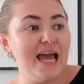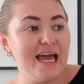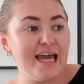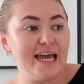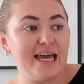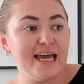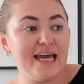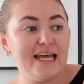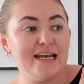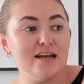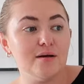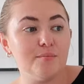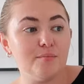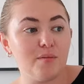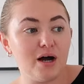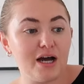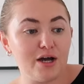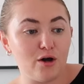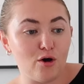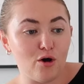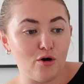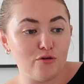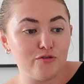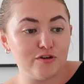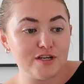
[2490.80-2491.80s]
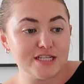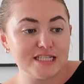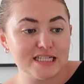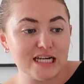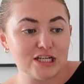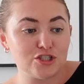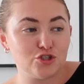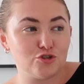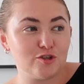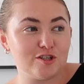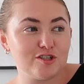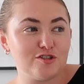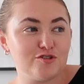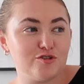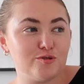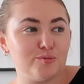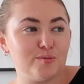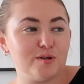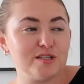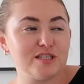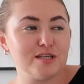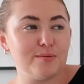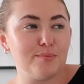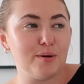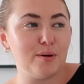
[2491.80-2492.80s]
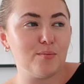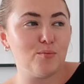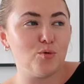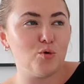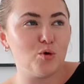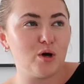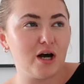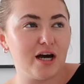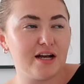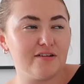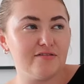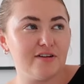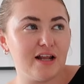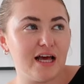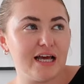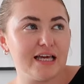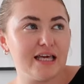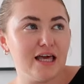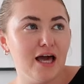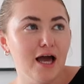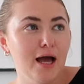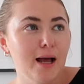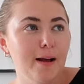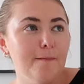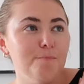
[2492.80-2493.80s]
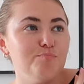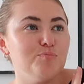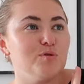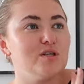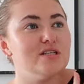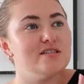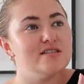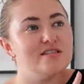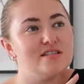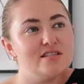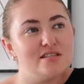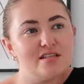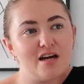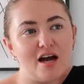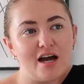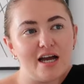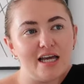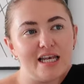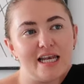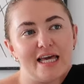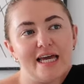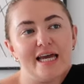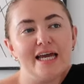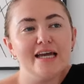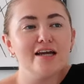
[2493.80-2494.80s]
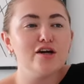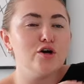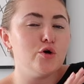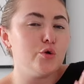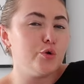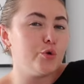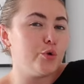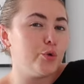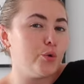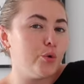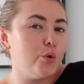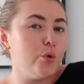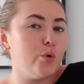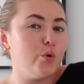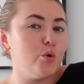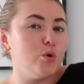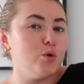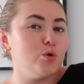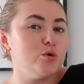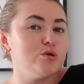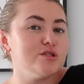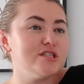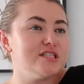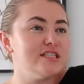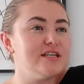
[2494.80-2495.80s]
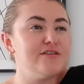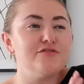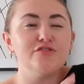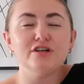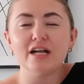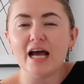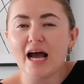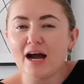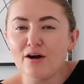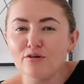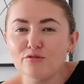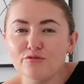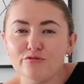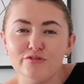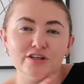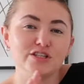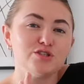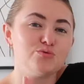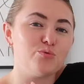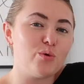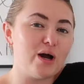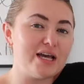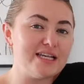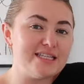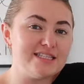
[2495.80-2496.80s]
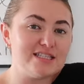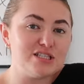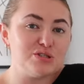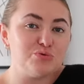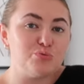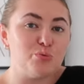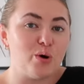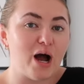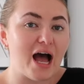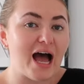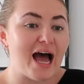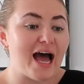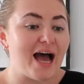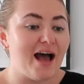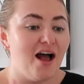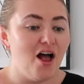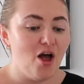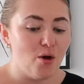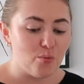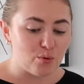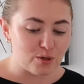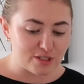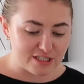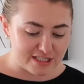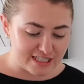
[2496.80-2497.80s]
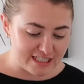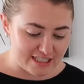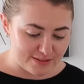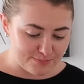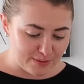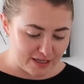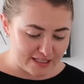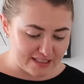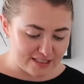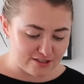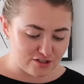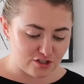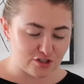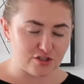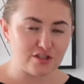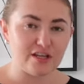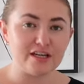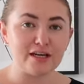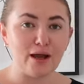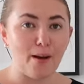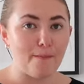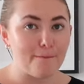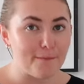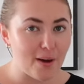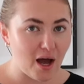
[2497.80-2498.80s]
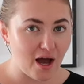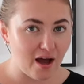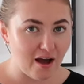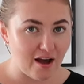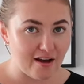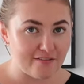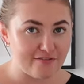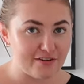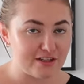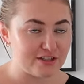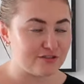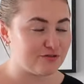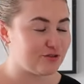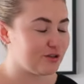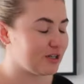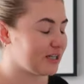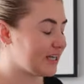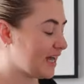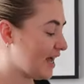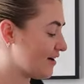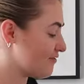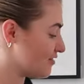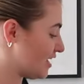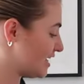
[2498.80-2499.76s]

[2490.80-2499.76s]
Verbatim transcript: In my office slash dressing room, it's a bit more kind of like styling, hauls, different outfits, ways to wear, whereas this space is just like perfect for a get